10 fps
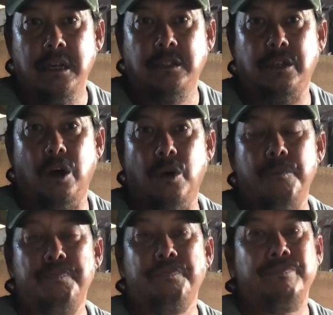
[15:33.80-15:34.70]

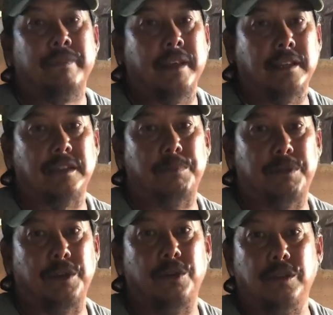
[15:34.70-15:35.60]
So it's up
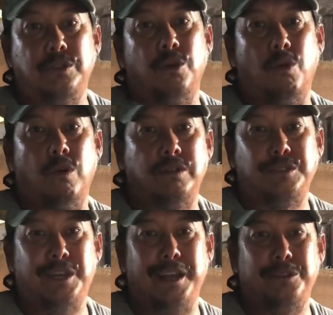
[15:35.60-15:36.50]
to you. It's your
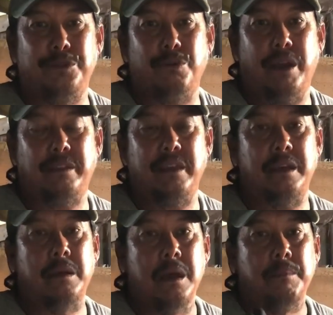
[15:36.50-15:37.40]
horse. You got to do the right
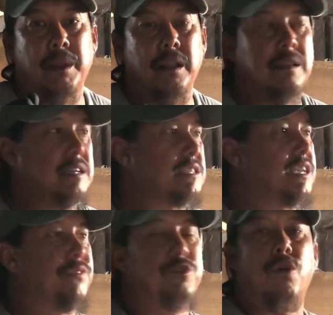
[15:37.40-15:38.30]
thing. But at least
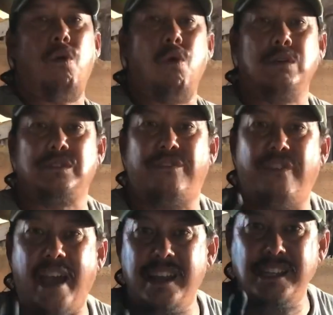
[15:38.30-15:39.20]
give your horse a
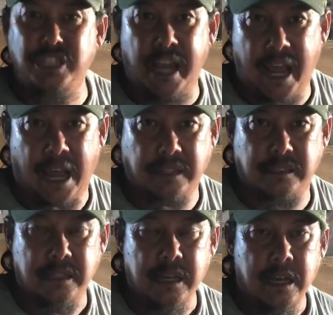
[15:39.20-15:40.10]
fighting
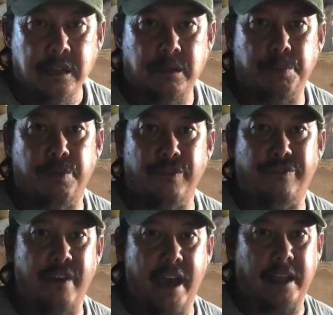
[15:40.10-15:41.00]
chance to
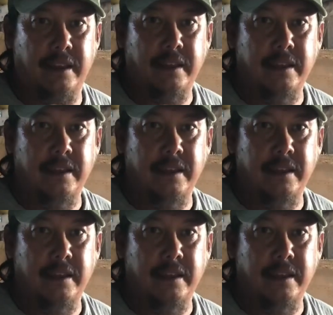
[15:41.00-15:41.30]
prevent